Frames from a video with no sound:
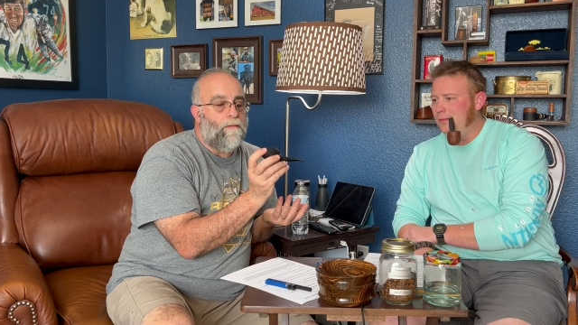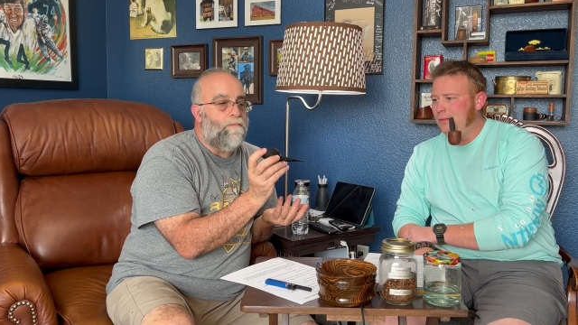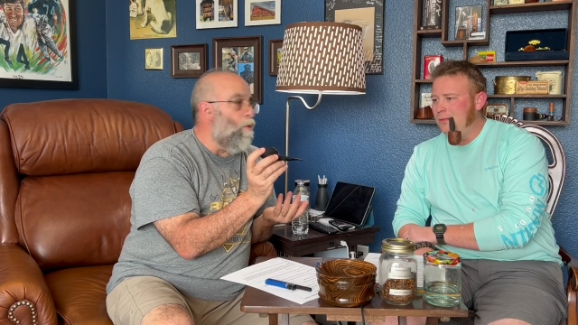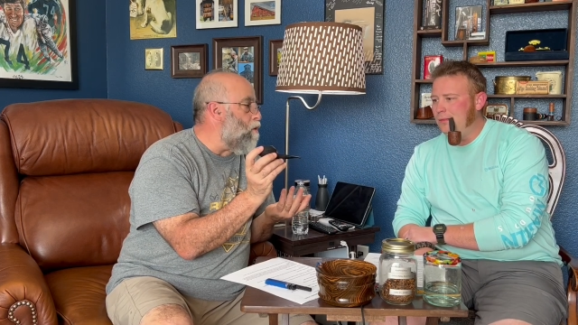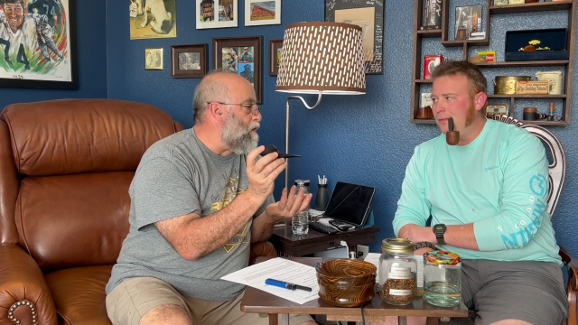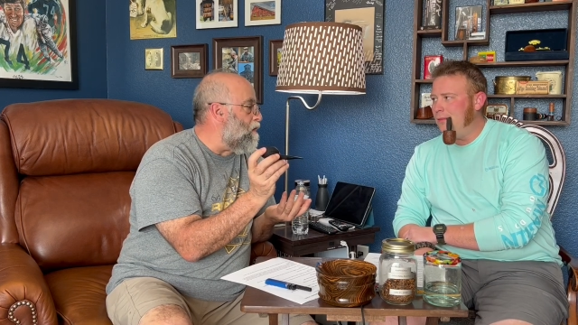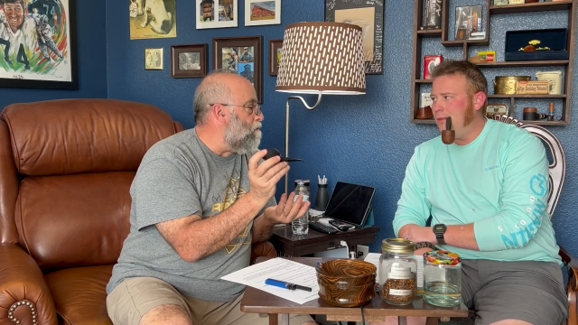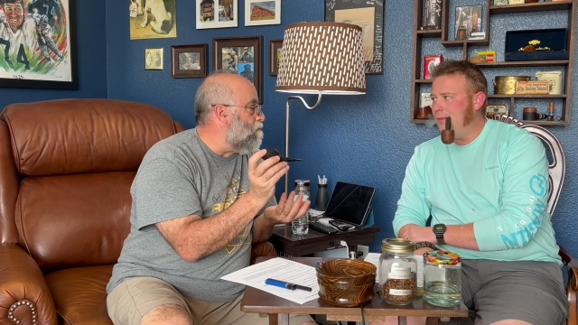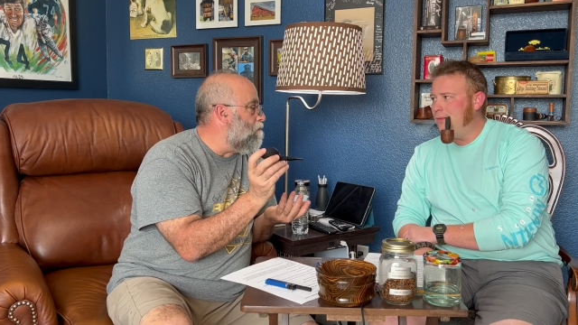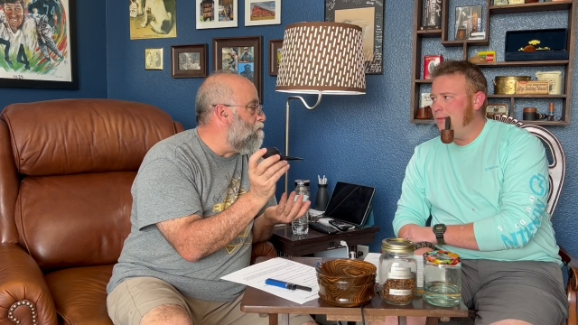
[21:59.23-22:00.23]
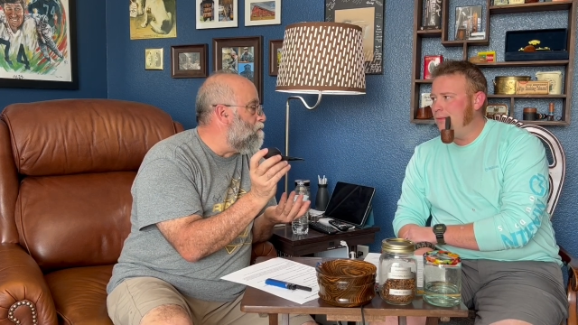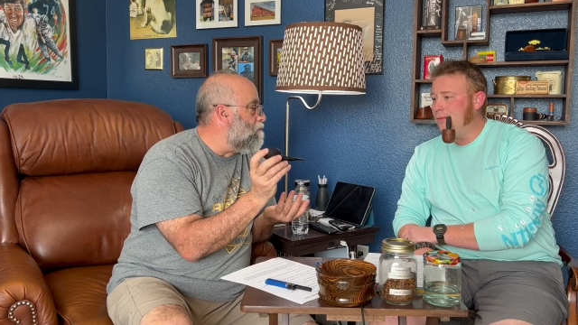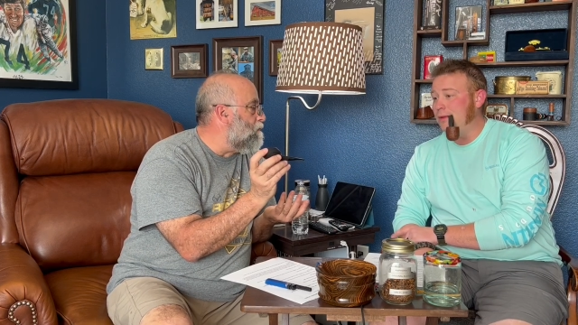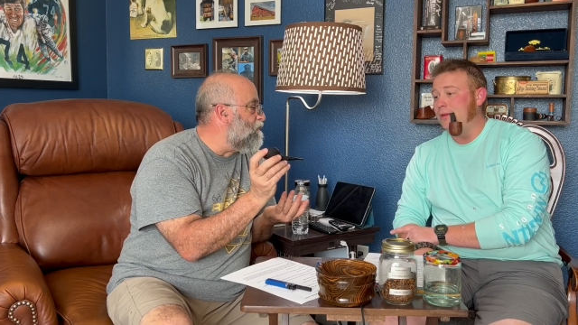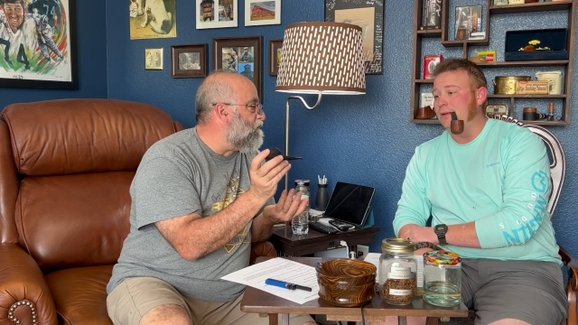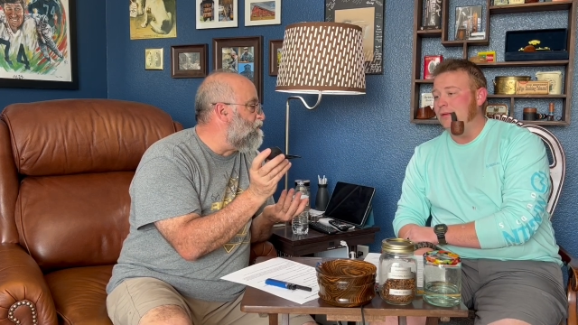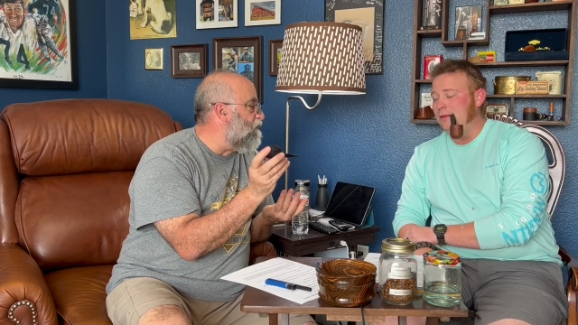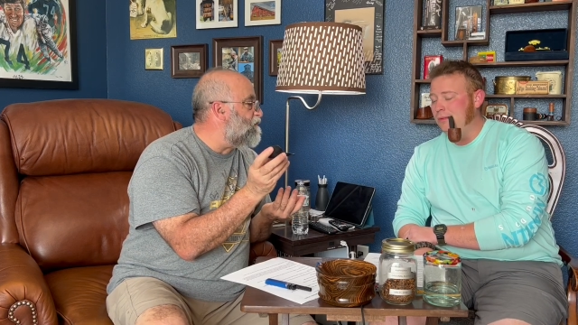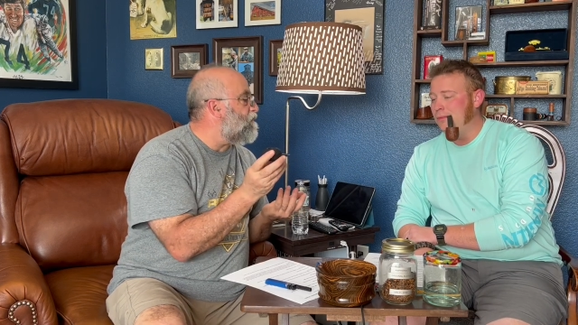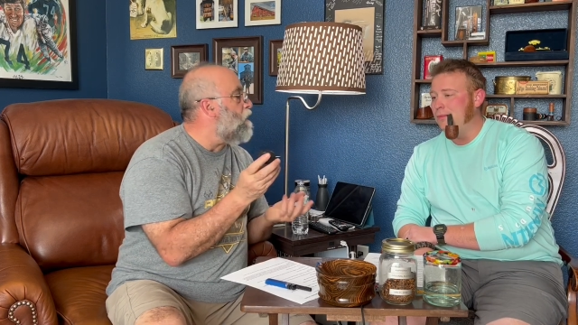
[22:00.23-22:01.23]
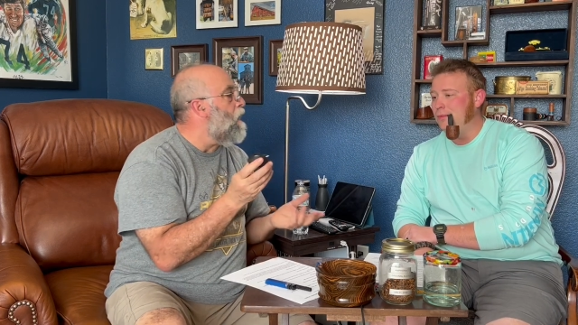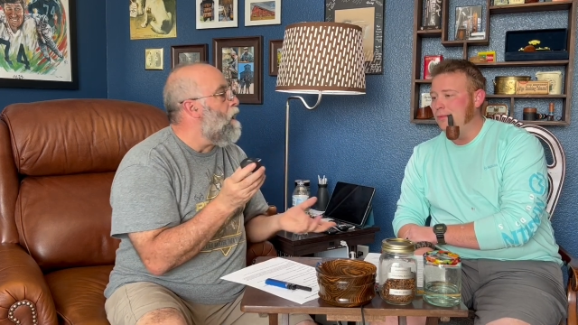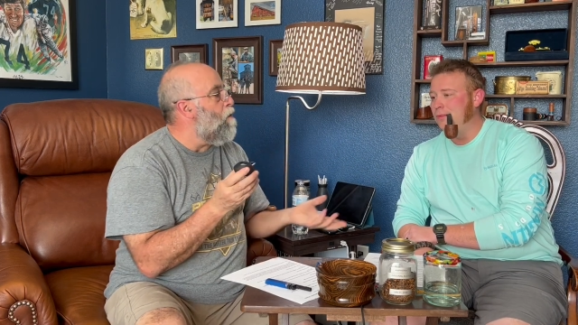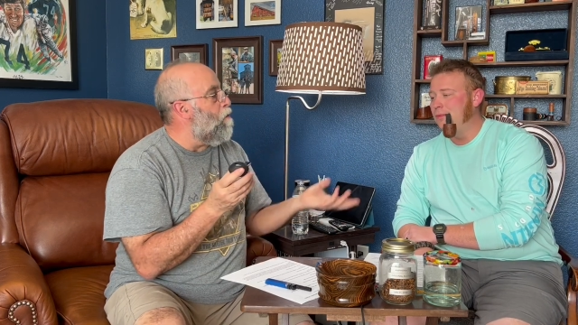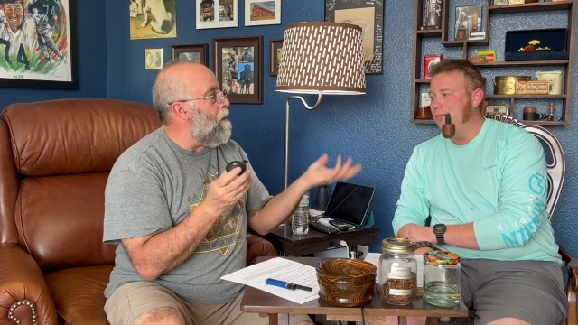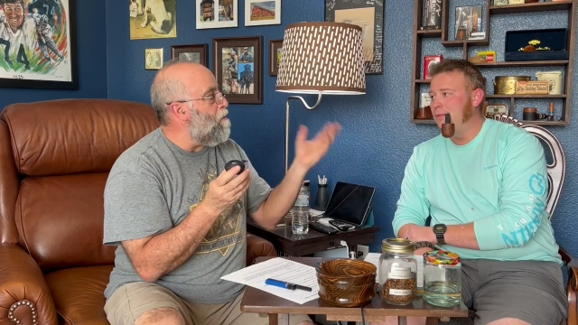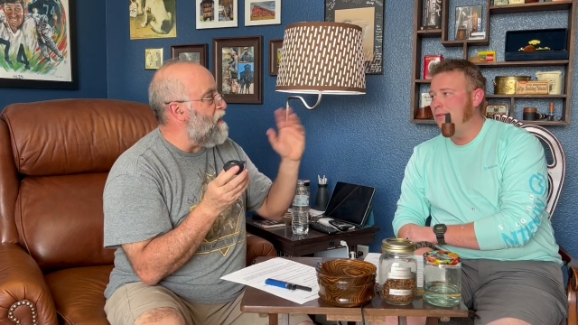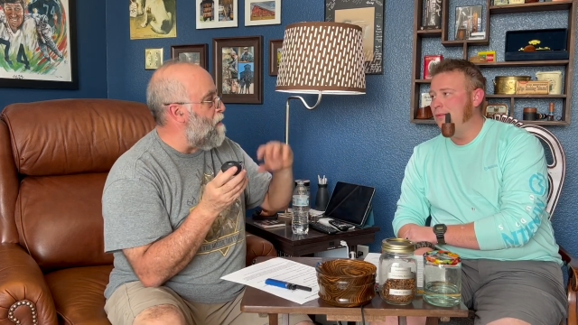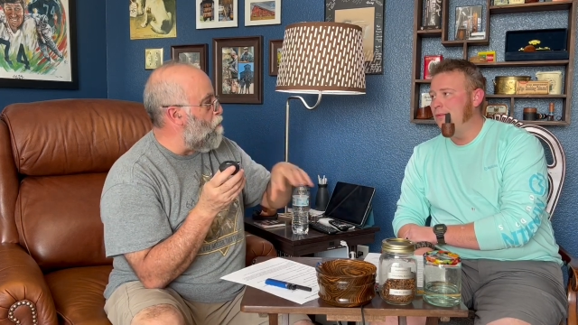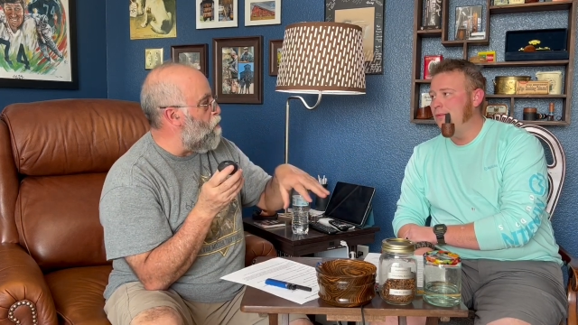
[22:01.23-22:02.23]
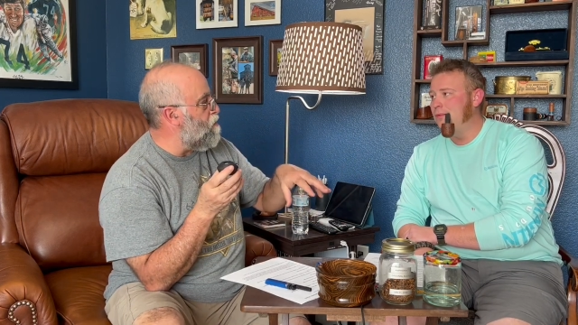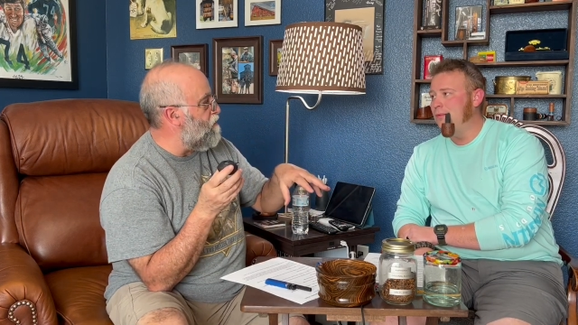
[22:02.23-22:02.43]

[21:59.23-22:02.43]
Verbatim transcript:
Speaker 1: Morta. Yeah. This is this is. Remember that Morta